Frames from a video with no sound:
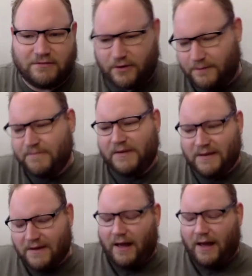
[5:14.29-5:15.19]
So
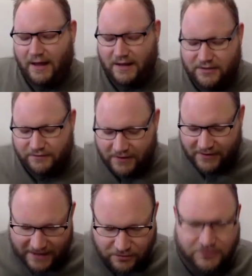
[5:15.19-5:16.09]
it's a
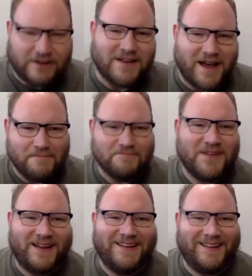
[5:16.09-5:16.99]
very interesting time
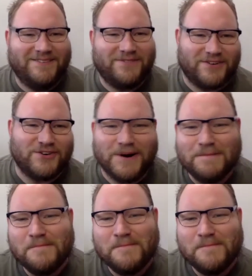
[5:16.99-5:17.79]
for sure.